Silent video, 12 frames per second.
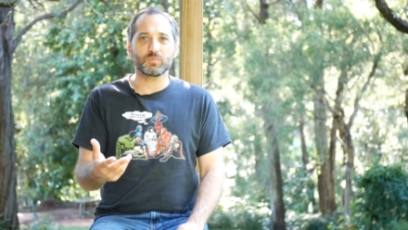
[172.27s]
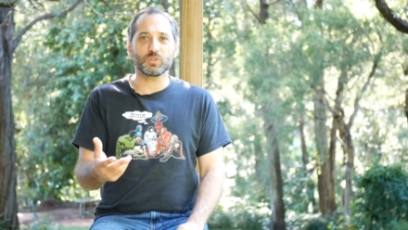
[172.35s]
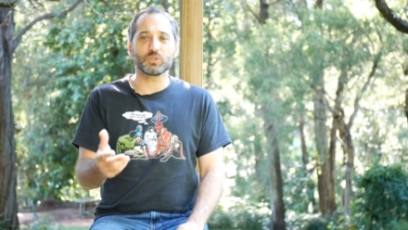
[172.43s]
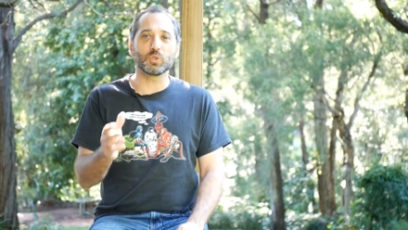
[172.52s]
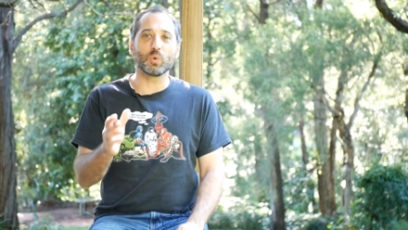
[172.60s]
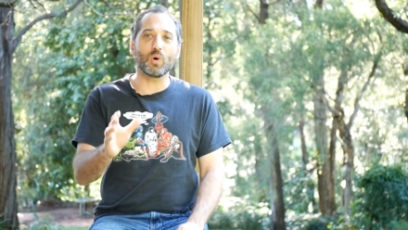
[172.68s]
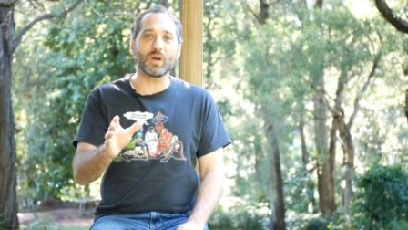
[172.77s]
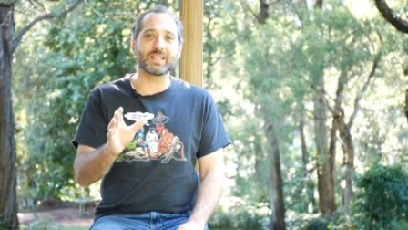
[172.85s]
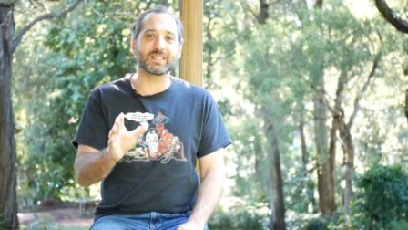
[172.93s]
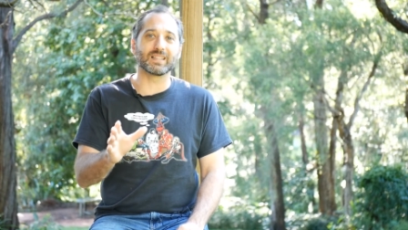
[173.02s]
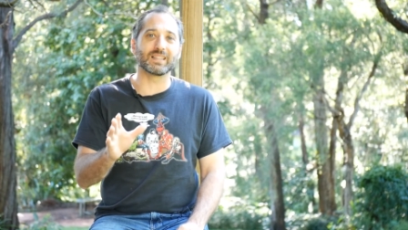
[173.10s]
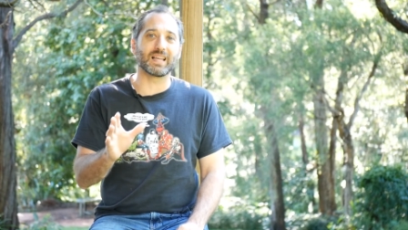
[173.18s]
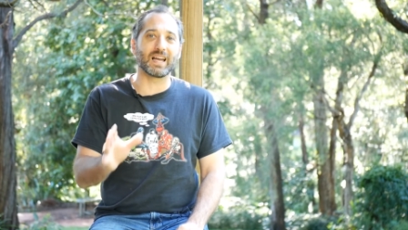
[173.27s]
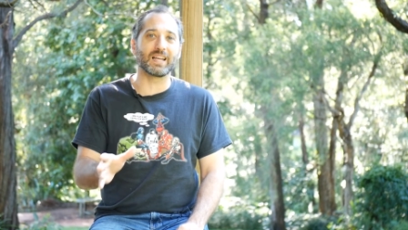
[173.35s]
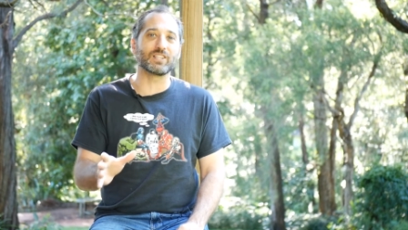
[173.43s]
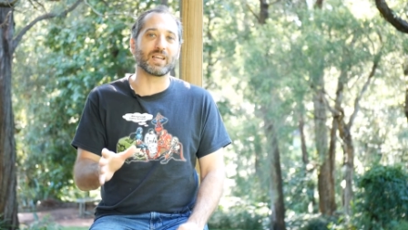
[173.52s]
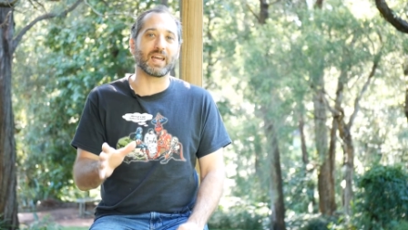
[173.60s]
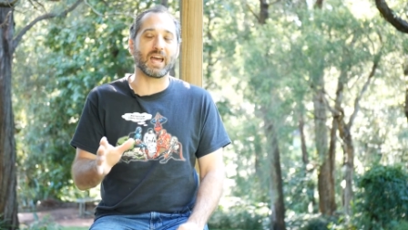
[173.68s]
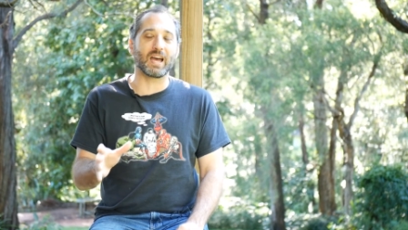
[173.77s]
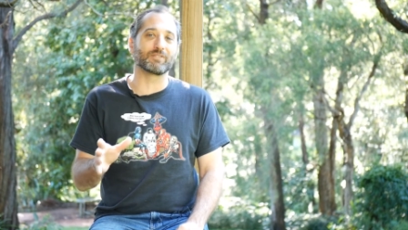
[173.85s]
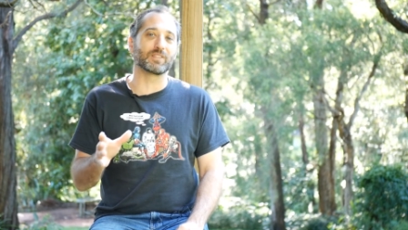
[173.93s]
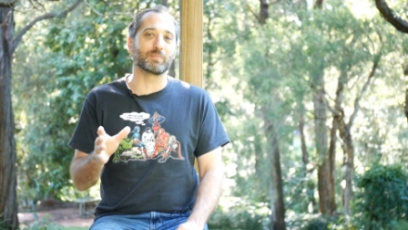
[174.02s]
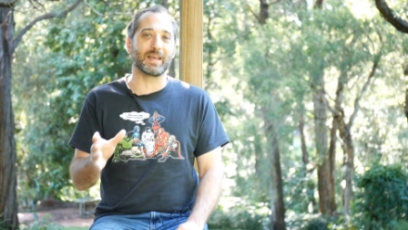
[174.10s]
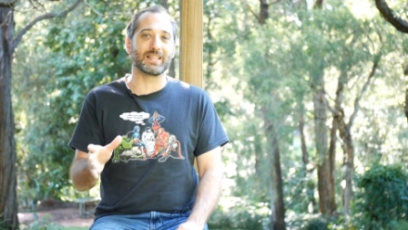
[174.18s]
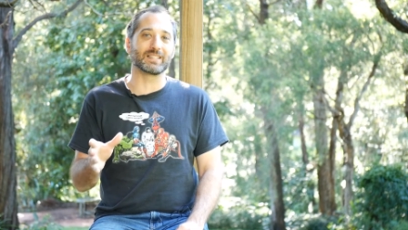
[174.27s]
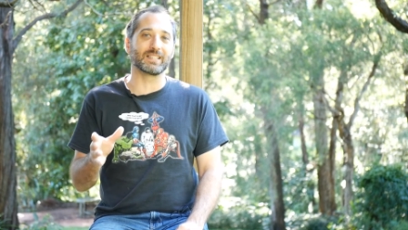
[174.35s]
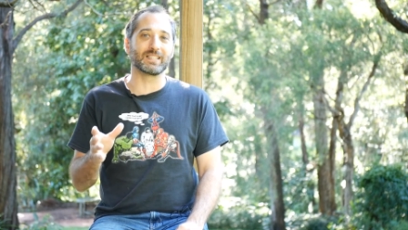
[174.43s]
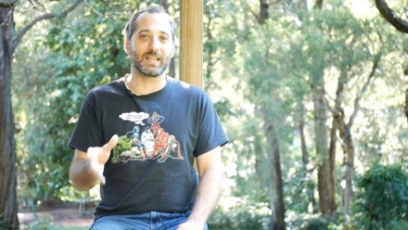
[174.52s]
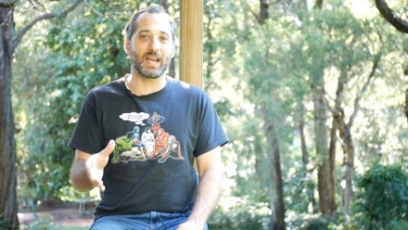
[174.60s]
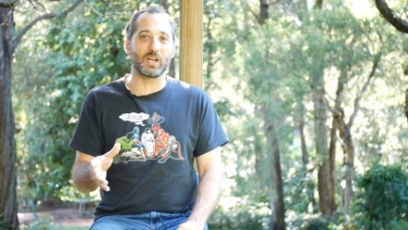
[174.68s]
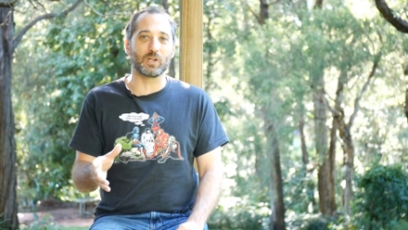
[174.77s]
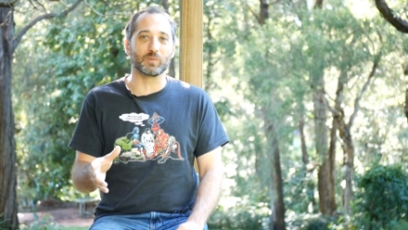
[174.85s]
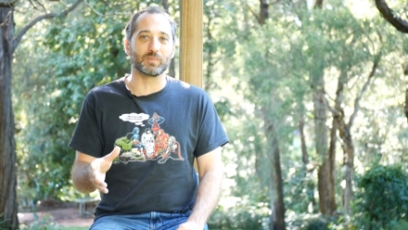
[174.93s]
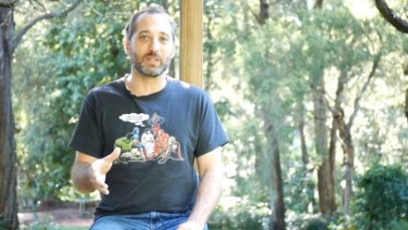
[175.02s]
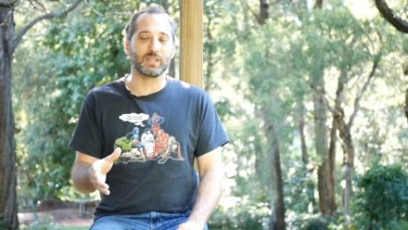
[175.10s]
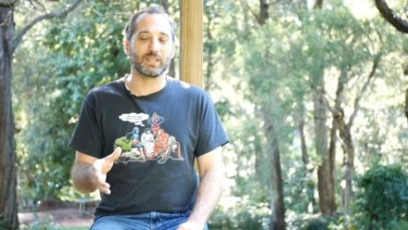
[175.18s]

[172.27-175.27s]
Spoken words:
So what does Elijah have to basically say to him?